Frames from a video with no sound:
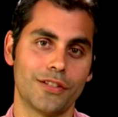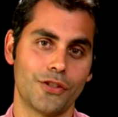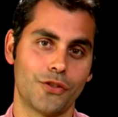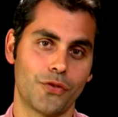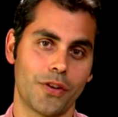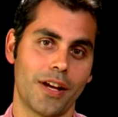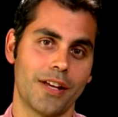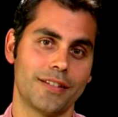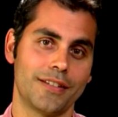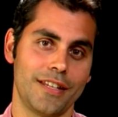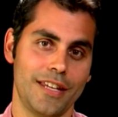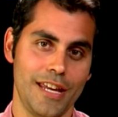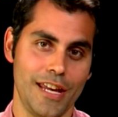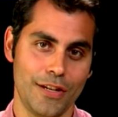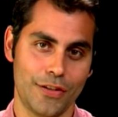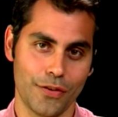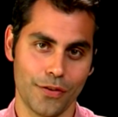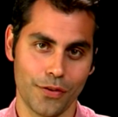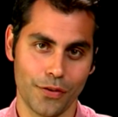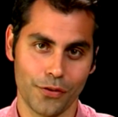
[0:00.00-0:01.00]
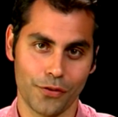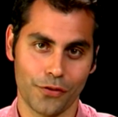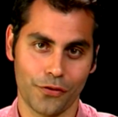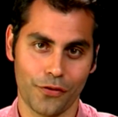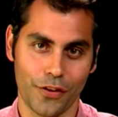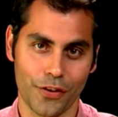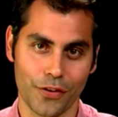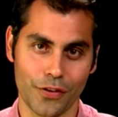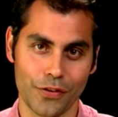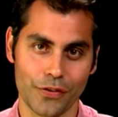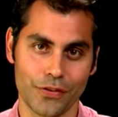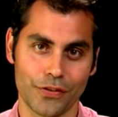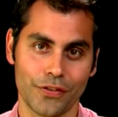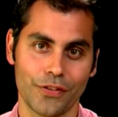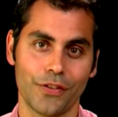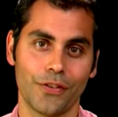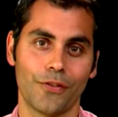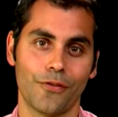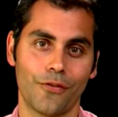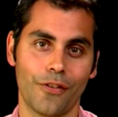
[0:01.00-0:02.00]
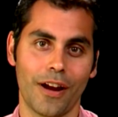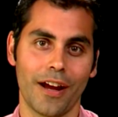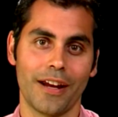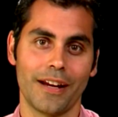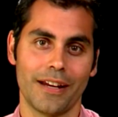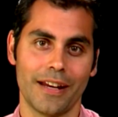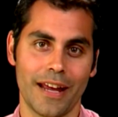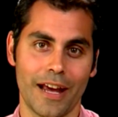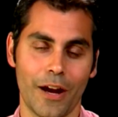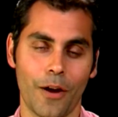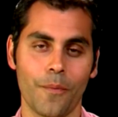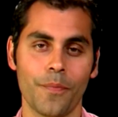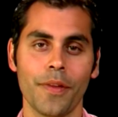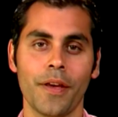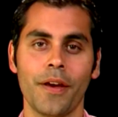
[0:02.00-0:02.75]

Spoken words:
address each of those fears right now.